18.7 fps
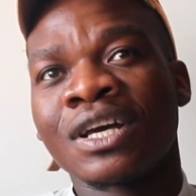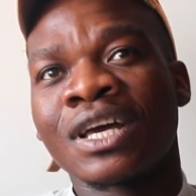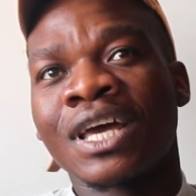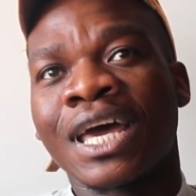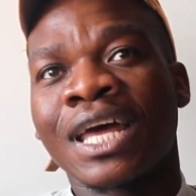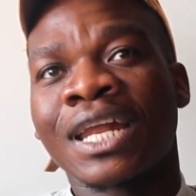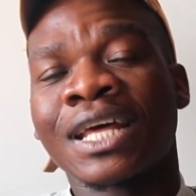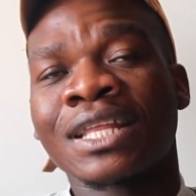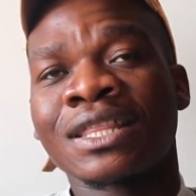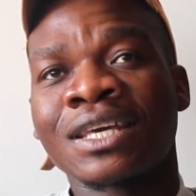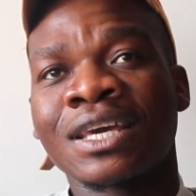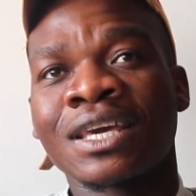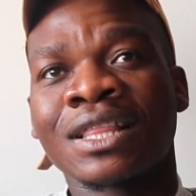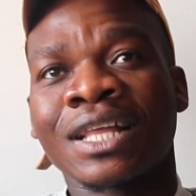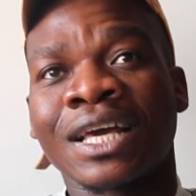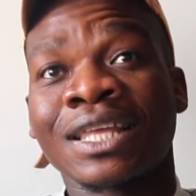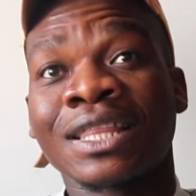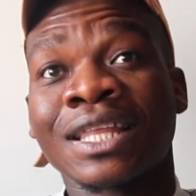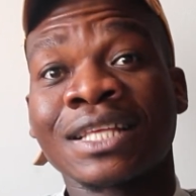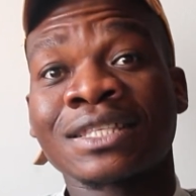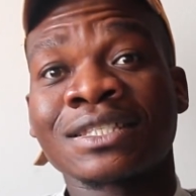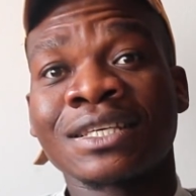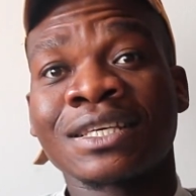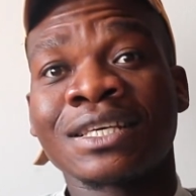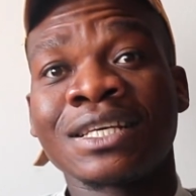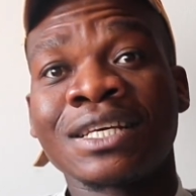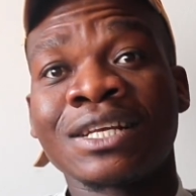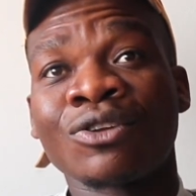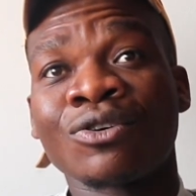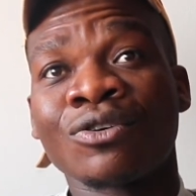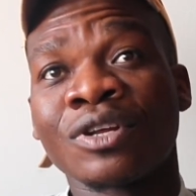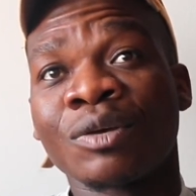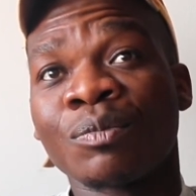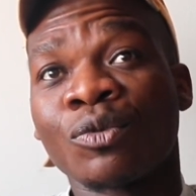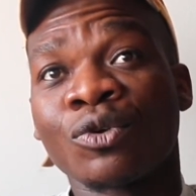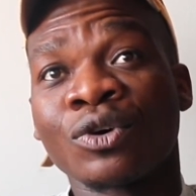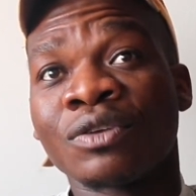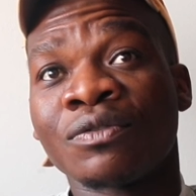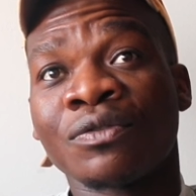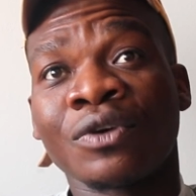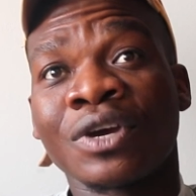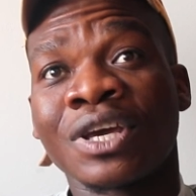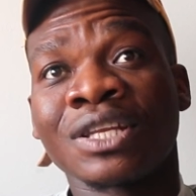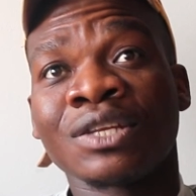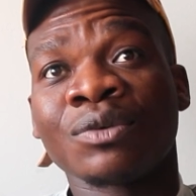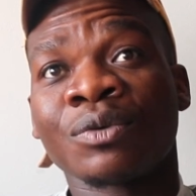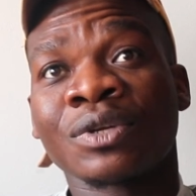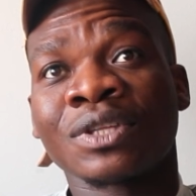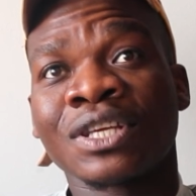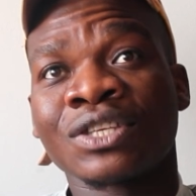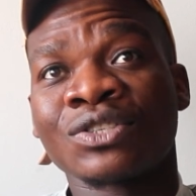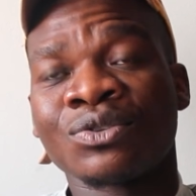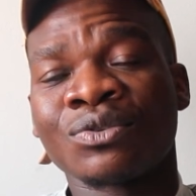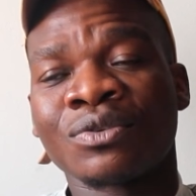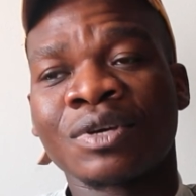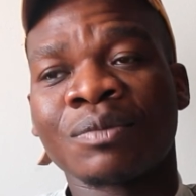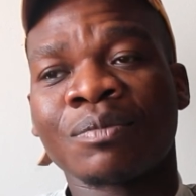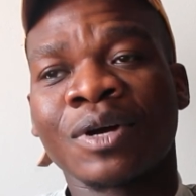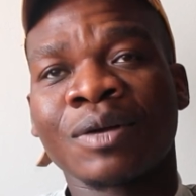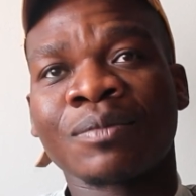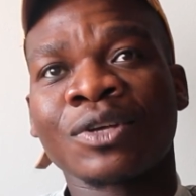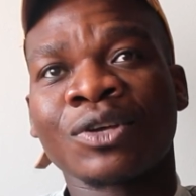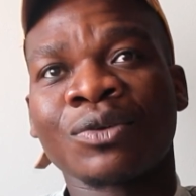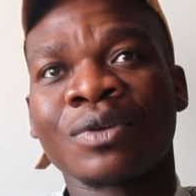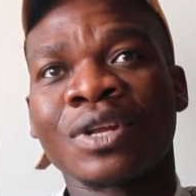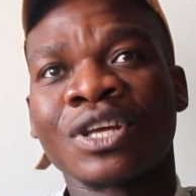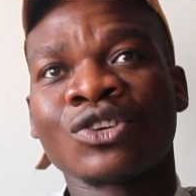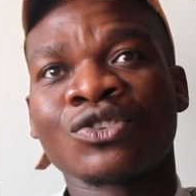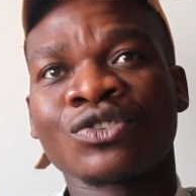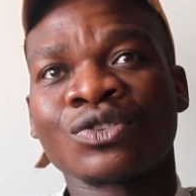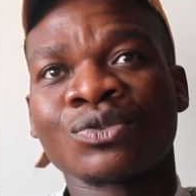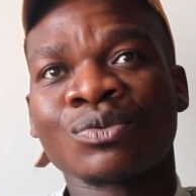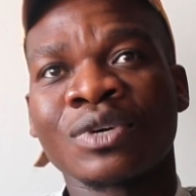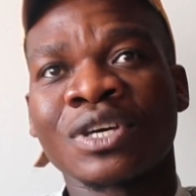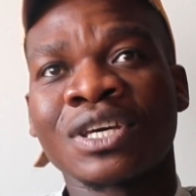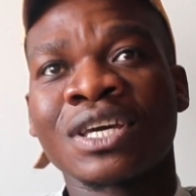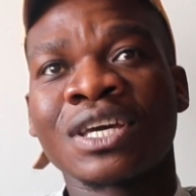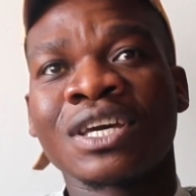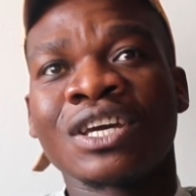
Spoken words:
And I think that's a key learning point for anyone that's doing public relations, where